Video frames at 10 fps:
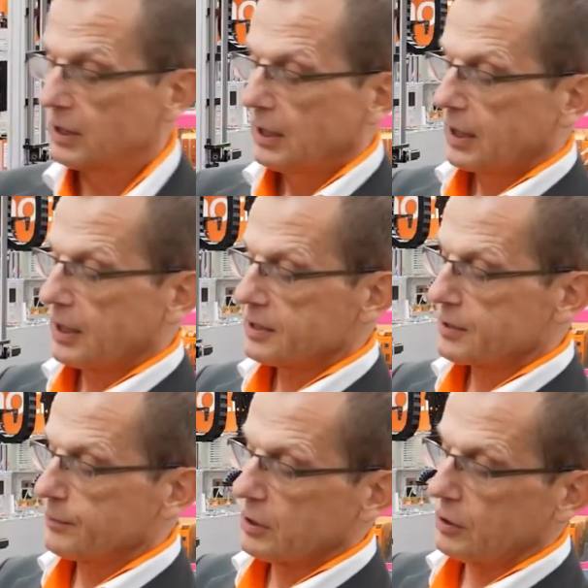
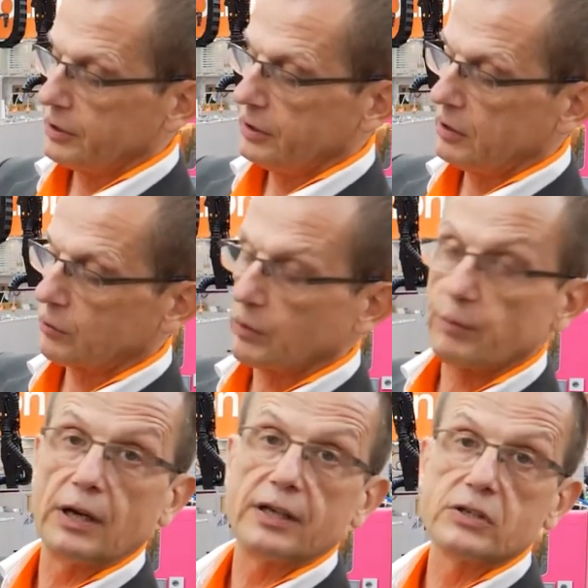customers only need to
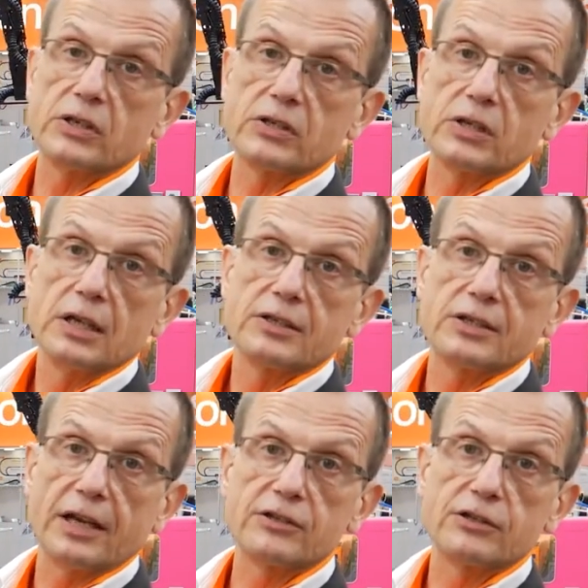replace this
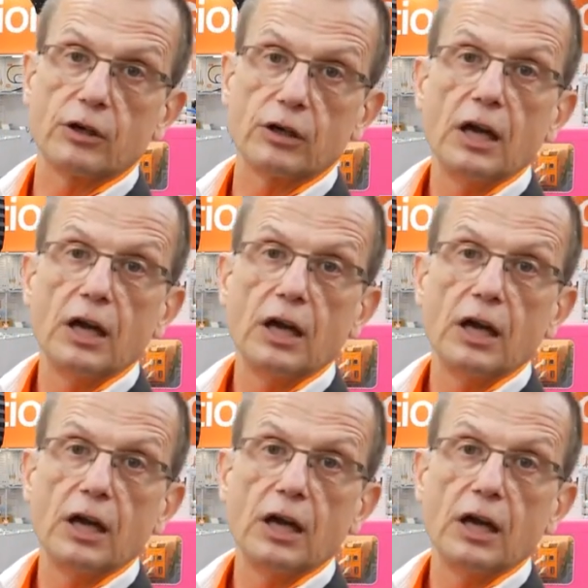sensor,